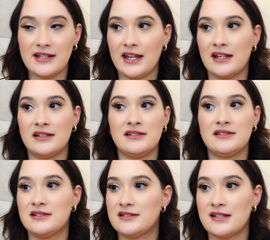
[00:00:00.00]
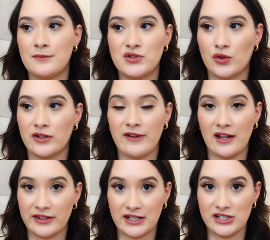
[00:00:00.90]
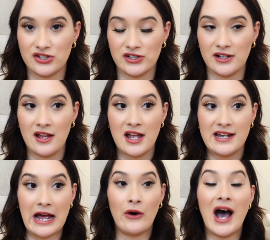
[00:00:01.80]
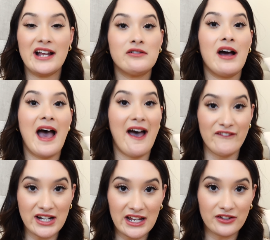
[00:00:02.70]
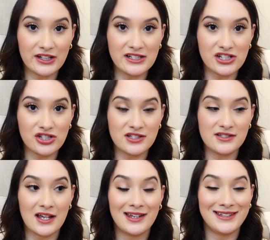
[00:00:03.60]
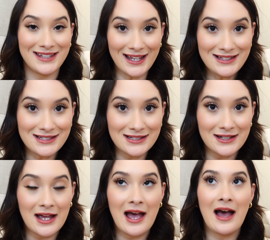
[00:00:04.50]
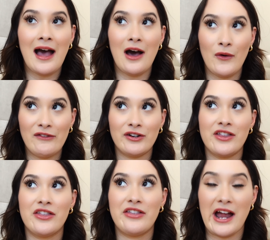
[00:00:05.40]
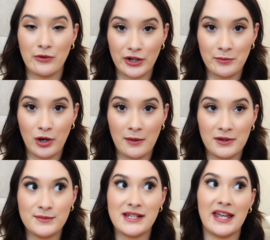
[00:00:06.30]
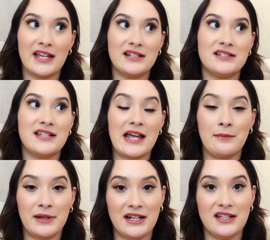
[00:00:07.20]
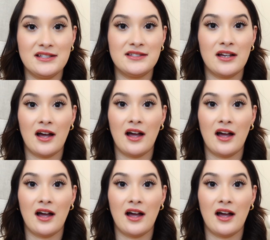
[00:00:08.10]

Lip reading: and some sort of health condition. Now, I don't have any health conditions yet. However, thyroid problems and diabetes